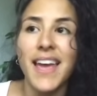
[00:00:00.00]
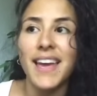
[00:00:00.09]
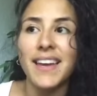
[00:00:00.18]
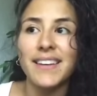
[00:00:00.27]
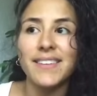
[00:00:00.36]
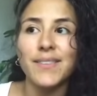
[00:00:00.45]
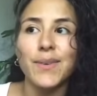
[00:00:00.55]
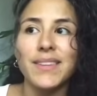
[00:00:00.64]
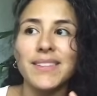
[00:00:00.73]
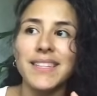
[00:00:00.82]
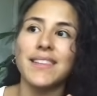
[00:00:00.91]
And what
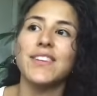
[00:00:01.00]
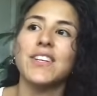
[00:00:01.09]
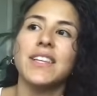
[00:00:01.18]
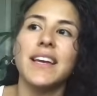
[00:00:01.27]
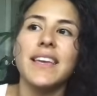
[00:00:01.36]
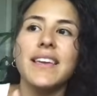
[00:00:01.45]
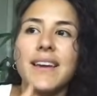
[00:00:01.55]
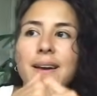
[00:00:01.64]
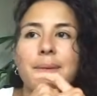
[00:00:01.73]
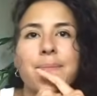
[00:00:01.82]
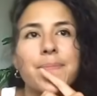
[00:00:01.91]
does that look like?
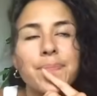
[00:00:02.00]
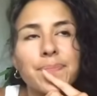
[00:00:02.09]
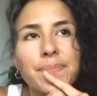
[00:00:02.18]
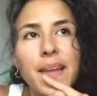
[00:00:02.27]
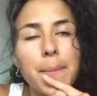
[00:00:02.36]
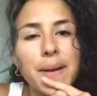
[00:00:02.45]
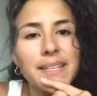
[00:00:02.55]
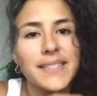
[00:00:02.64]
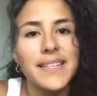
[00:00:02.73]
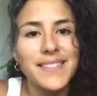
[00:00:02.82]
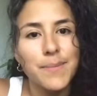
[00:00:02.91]
Um, I might
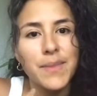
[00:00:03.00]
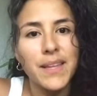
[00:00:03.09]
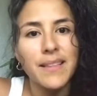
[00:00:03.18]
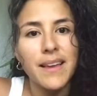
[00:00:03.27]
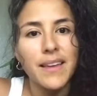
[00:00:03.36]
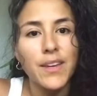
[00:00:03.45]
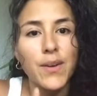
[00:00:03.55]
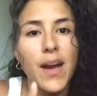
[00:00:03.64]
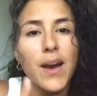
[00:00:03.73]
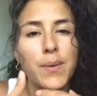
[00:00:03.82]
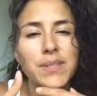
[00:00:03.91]
say something like, you know,
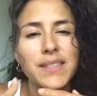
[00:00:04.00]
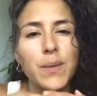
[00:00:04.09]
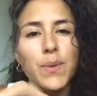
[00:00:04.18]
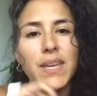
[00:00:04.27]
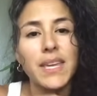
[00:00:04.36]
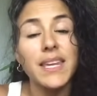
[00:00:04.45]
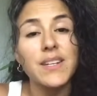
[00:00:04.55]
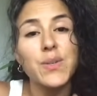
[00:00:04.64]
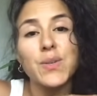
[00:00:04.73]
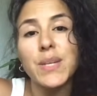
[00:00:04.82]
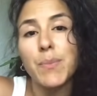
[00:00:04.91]
how is it that we can get
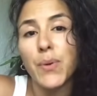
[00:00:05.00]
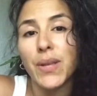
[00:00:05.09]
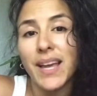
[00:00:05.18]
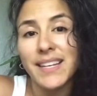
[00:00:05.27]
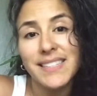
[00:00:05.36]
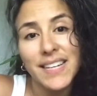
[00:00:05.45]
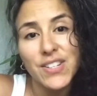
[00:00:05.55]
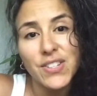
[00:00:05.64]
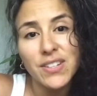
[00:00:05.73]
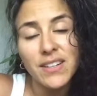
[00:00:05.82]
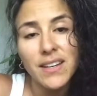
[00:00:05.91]
into a deeper
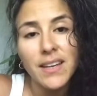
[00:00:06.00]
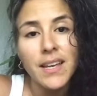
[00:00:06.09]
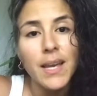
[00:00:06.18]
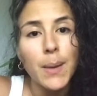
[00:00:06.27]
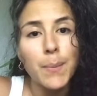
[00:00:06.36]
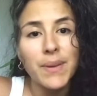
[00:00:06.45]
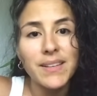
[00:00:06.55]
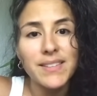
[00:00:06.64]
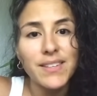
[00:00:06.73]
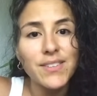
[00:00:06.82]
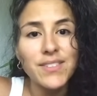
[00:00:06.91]
relaxation?
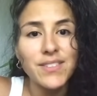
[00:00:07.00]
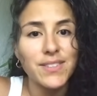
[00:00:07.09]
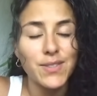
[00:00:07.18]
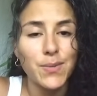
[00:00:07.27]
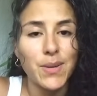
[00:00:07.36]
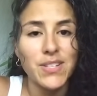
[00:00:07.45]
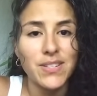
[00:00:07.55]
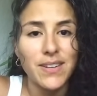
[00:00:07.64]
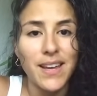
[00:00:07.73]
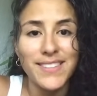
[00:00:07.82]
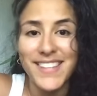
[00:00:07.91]
Because here's the
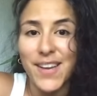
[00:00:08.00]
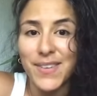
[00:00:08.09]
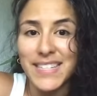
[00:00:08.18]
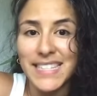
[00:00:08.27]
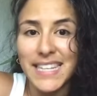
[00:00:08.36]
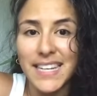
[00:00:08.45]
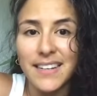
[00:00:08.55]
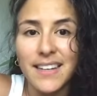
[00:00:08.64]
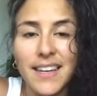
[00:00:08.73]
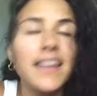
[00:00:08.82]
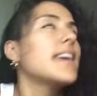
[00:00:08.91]
situation, this is how I see it.
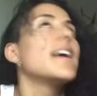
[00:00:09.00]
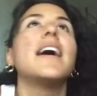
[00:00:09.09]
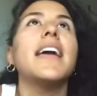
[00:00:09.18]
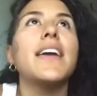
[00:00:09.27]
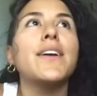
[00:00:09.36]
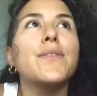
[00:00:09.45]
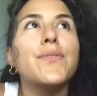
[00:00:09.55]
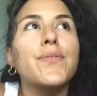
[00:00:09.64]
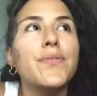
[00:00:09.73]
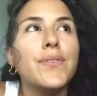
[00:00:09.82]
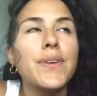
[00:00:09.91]

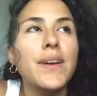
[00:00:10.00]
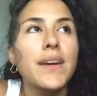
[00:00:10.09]
If